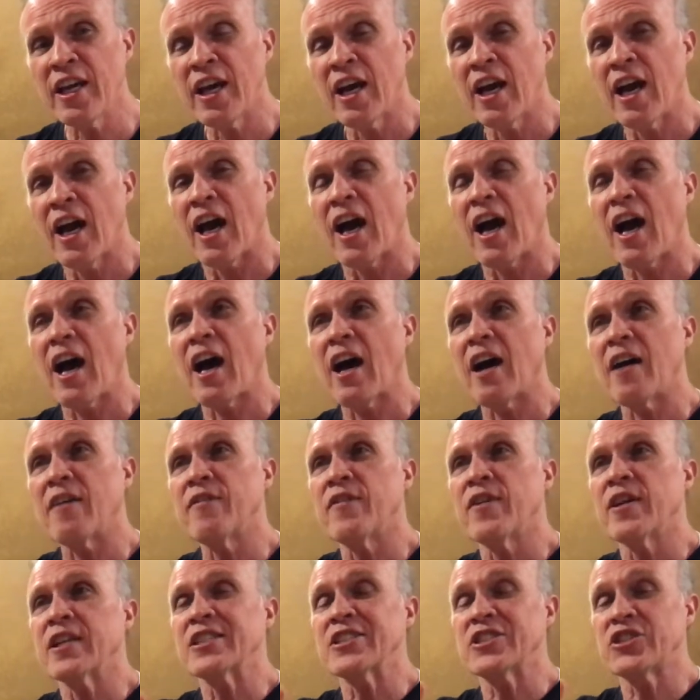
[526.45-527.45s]
what
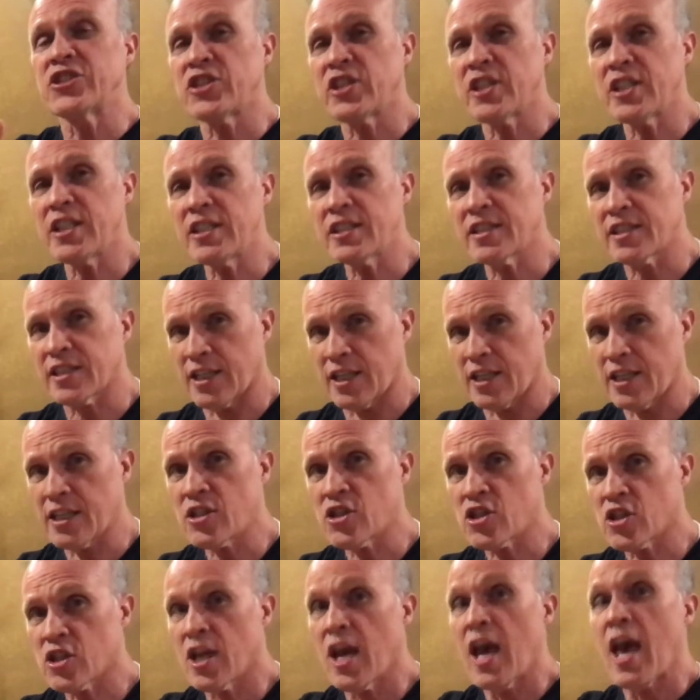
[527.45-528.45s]
is the the
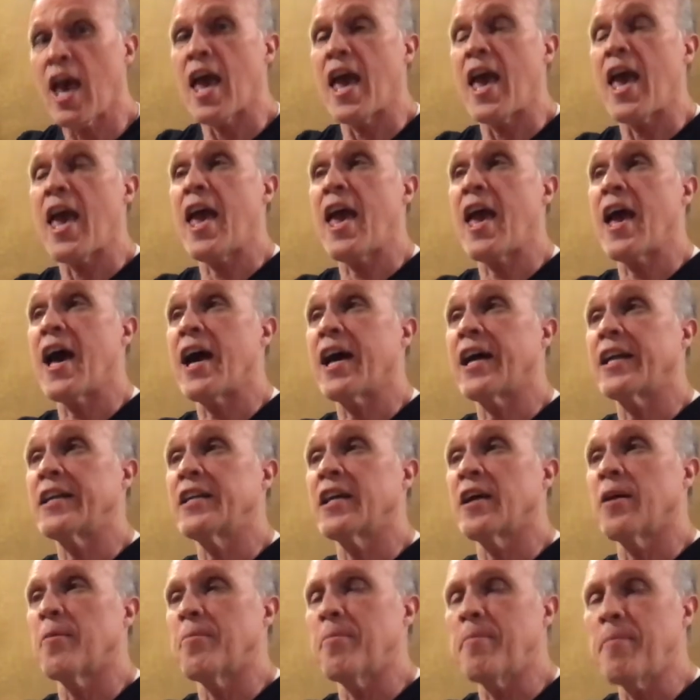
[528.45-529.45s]
painting teaching
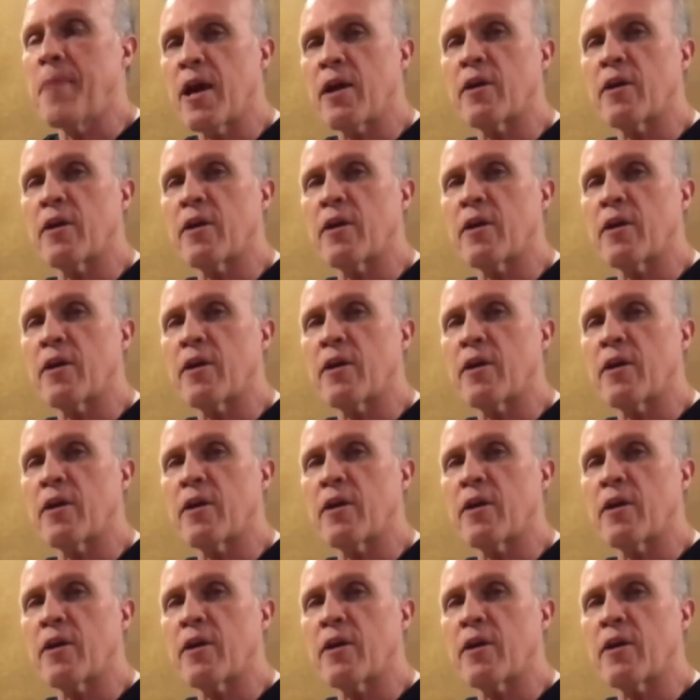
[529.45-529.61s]
me?